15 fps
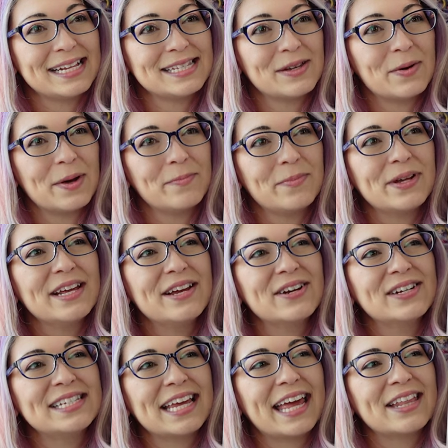so I'm putting
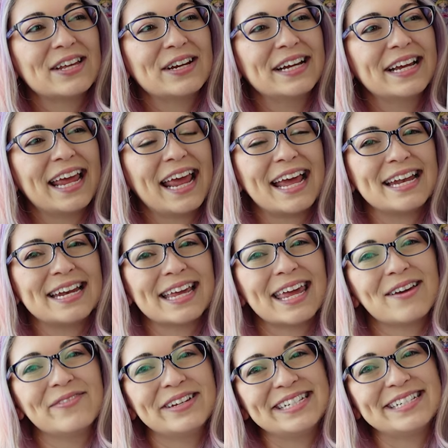her together and I
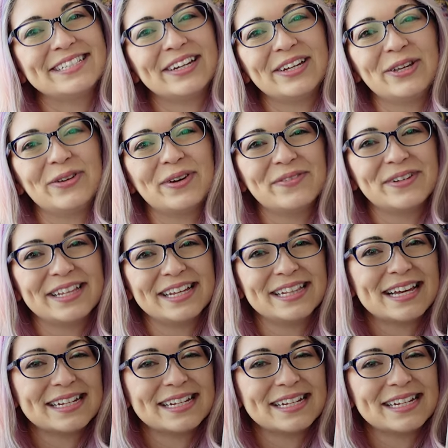can't wait to show you everything